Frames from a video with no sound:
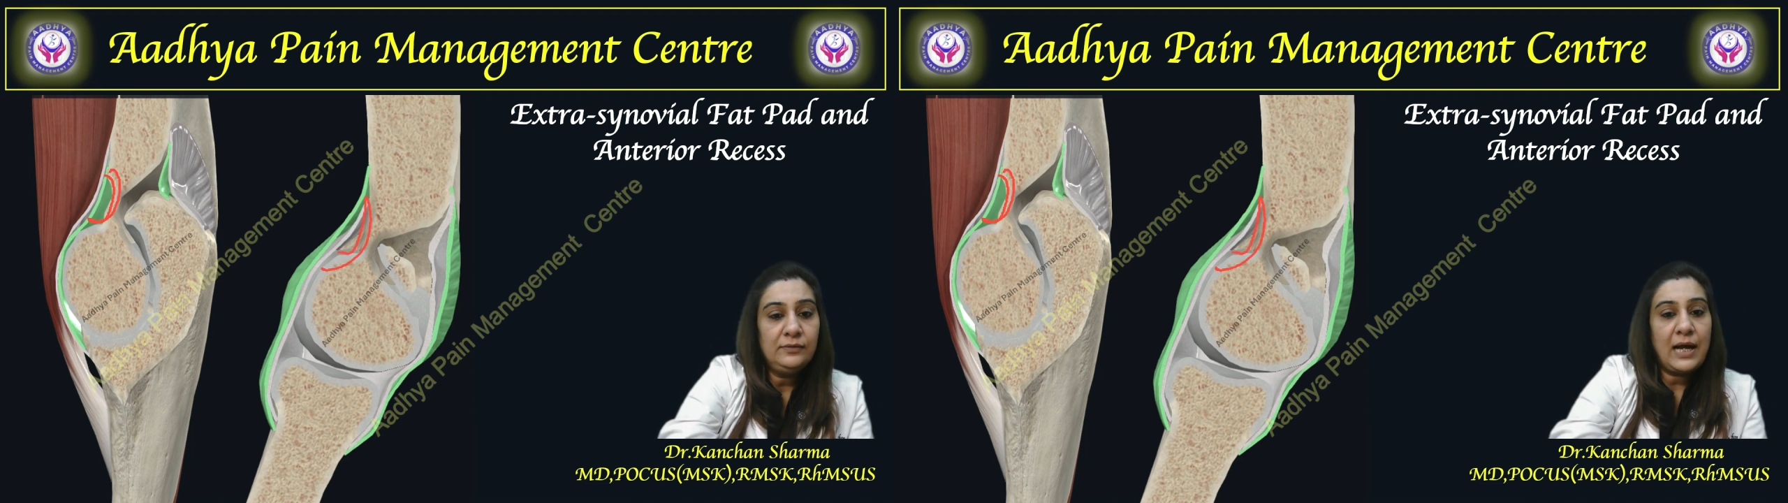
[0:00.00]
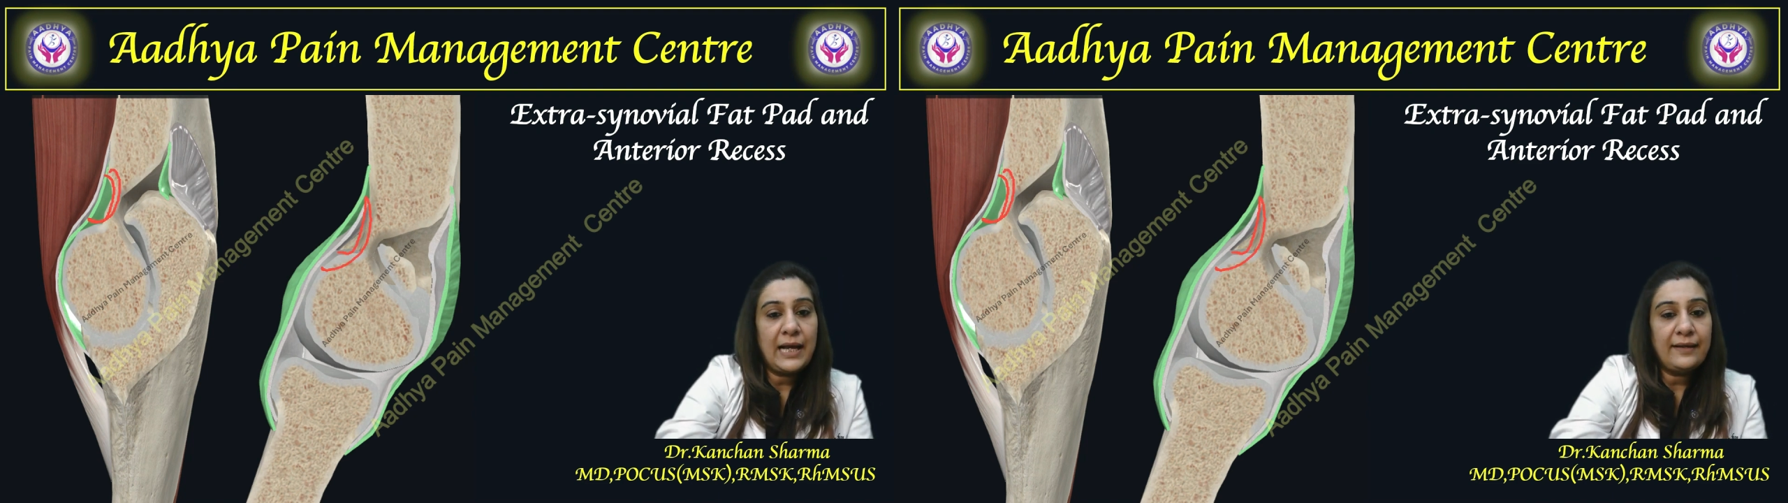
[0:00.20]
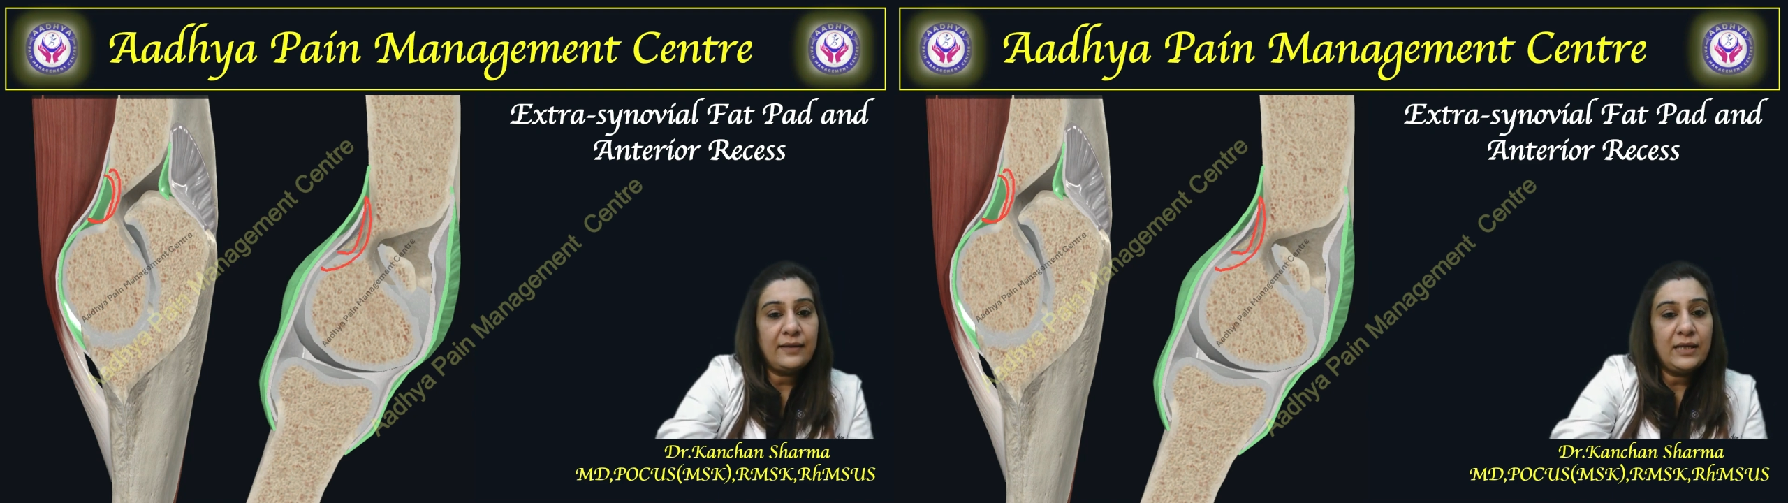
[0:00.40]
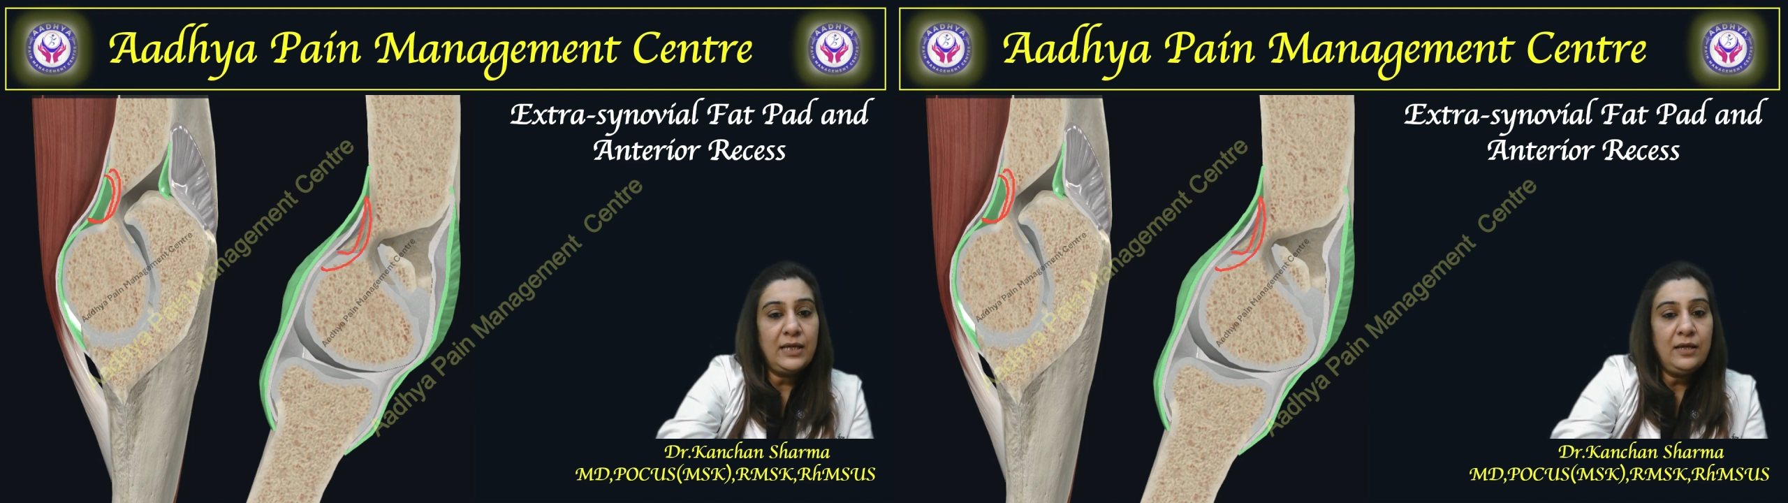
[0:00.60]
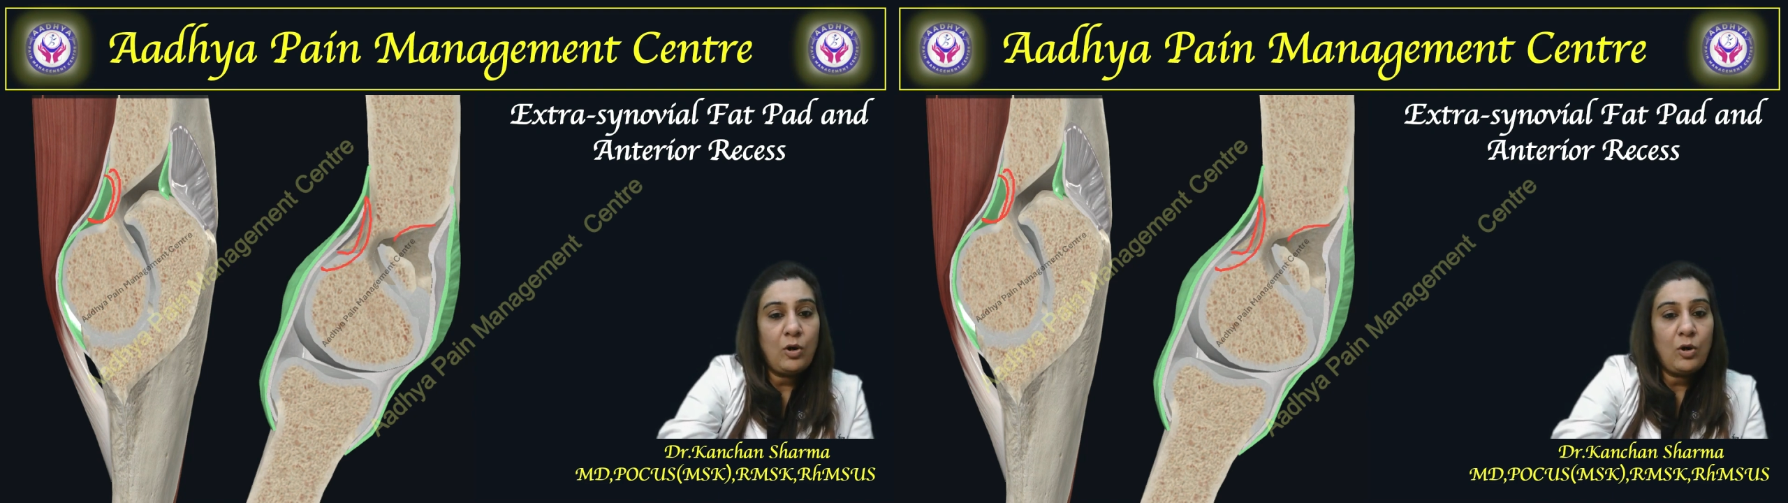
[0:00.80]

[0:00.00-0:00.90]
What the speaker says: and the